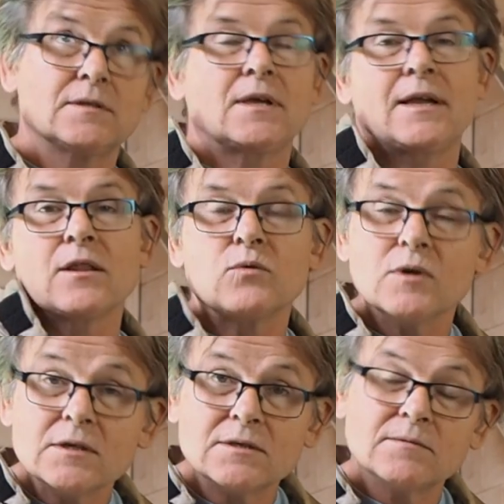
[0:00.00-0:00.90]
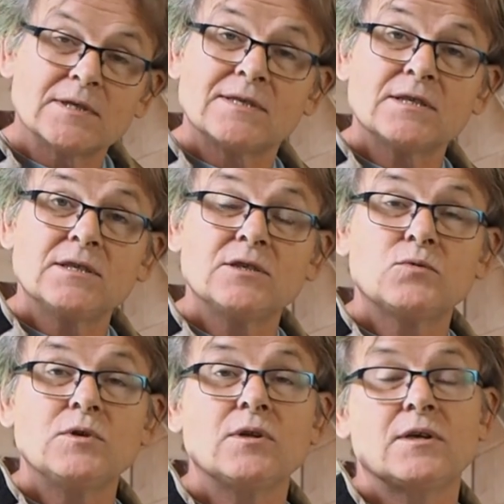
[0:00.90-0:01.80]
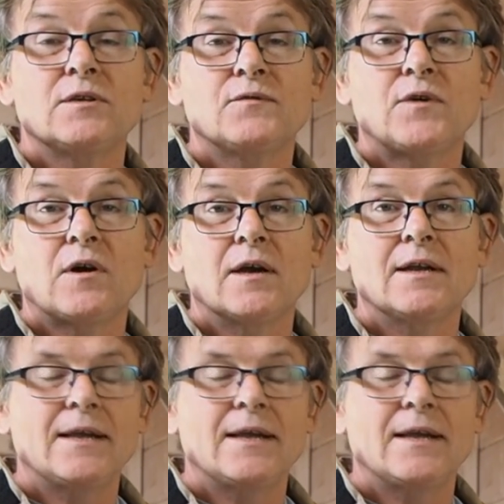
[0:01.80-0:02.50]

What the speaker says: In other words, a 6-inch wheel is fine.